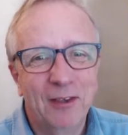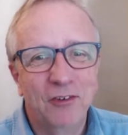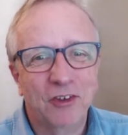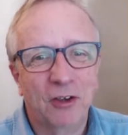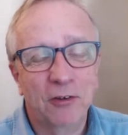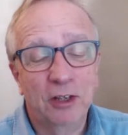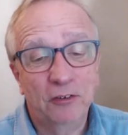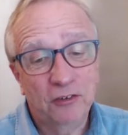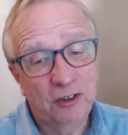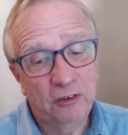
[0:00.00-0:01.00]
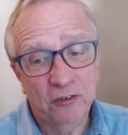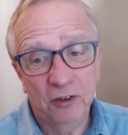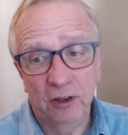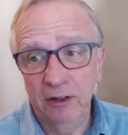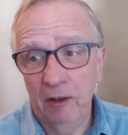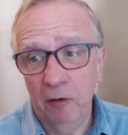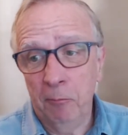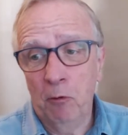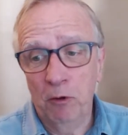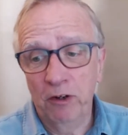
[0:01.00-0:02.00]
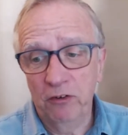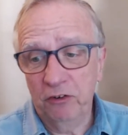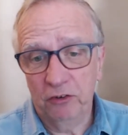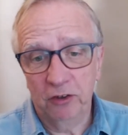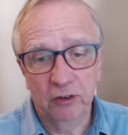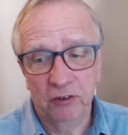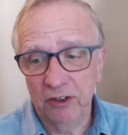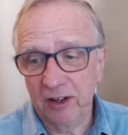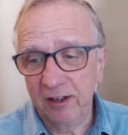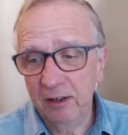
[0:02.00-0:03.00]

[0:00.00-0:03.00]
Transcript: So it's just another point to consider.